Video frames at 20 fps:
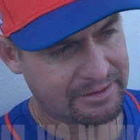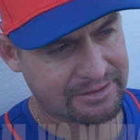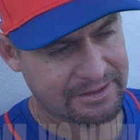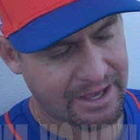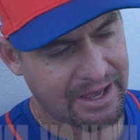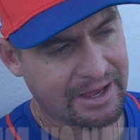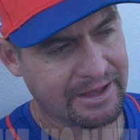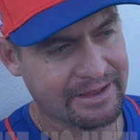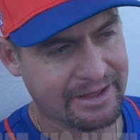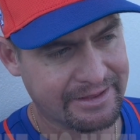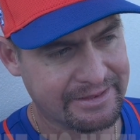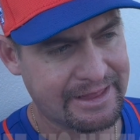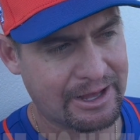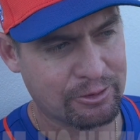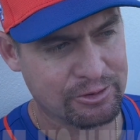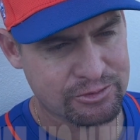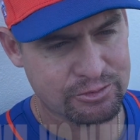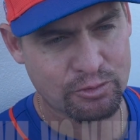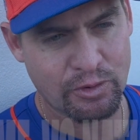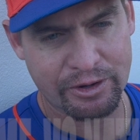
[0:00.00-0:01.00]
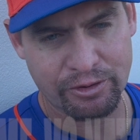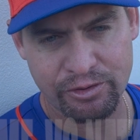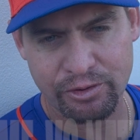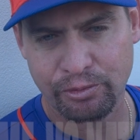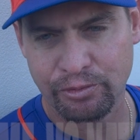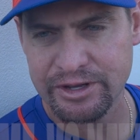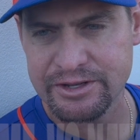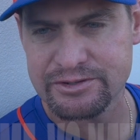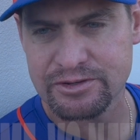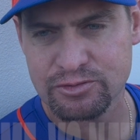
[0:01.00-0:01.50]
So yeah, that, that was one of the
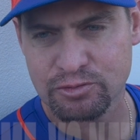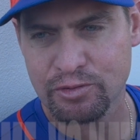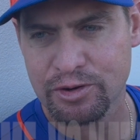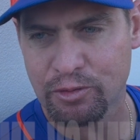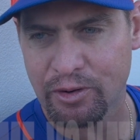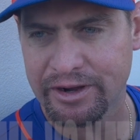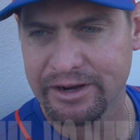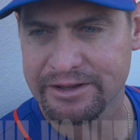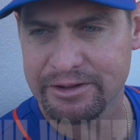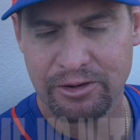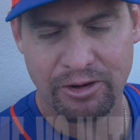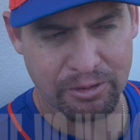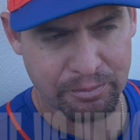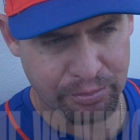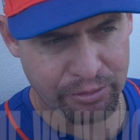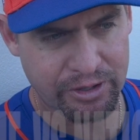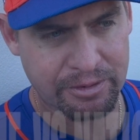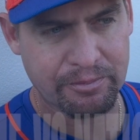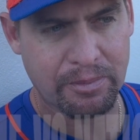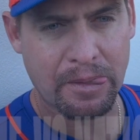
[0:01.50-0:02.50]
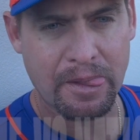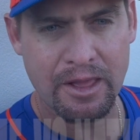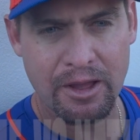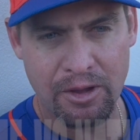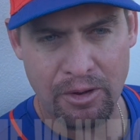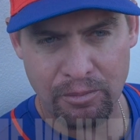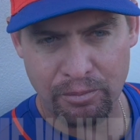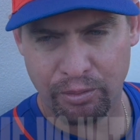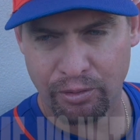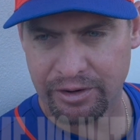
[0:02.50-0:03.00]
reasons we wanted, you know, put him
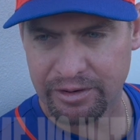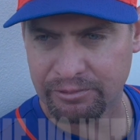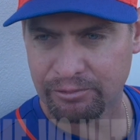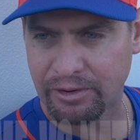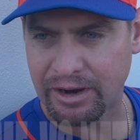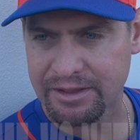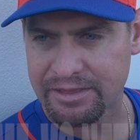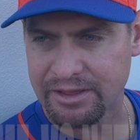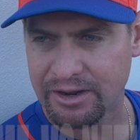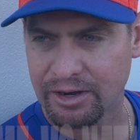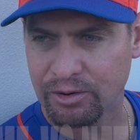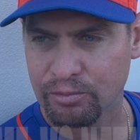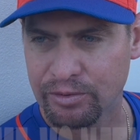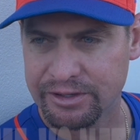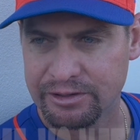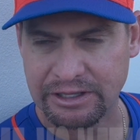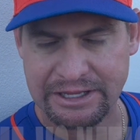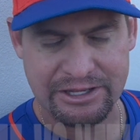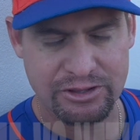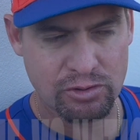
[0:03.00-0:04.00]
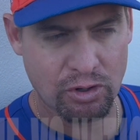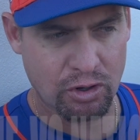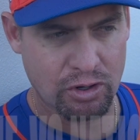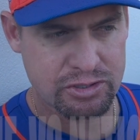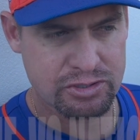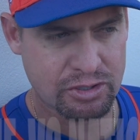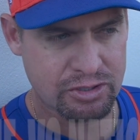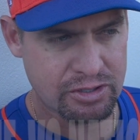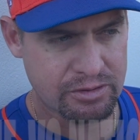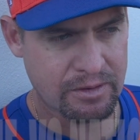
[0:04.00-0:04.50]
put him right there with
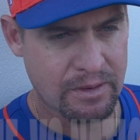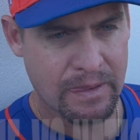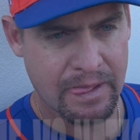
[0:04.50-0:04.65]
Lindor, so